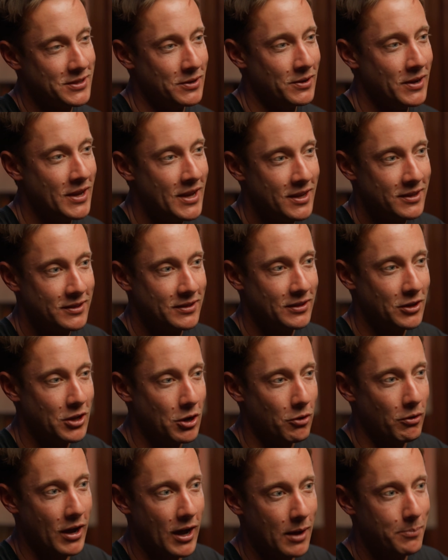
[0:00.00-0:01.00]
you to
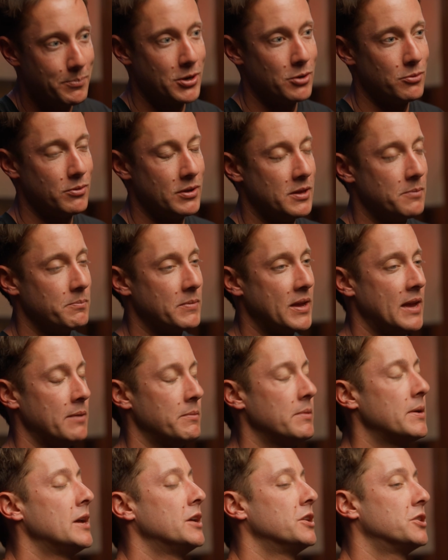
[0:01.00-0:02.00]
go up your rhythm
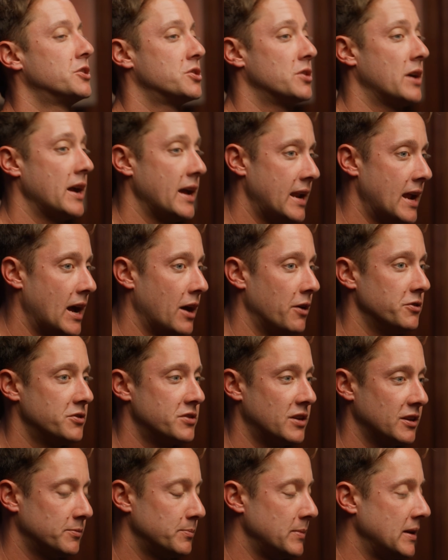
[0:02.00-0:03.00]
game. Try it out,
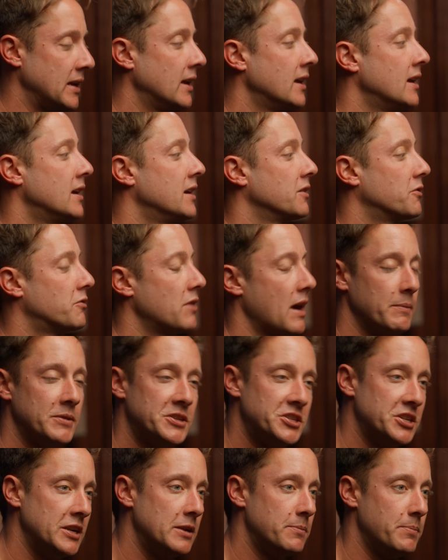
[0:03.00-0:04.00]
trust me. Grab a
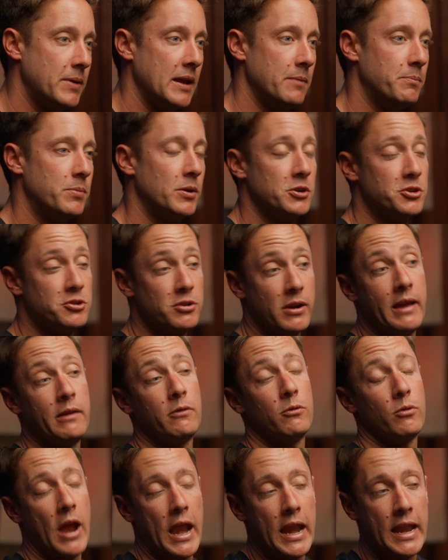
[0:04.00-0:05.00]
sheet of paper, try
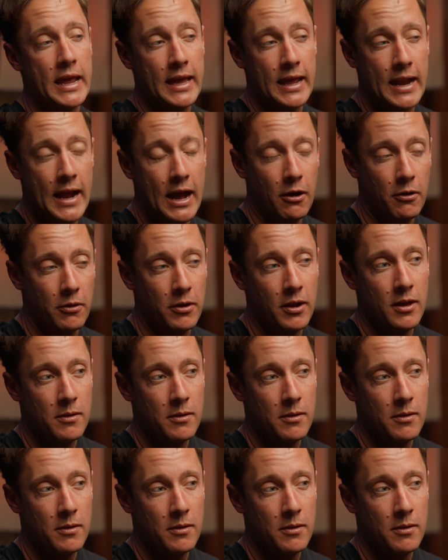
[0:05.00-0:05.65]
and writing it out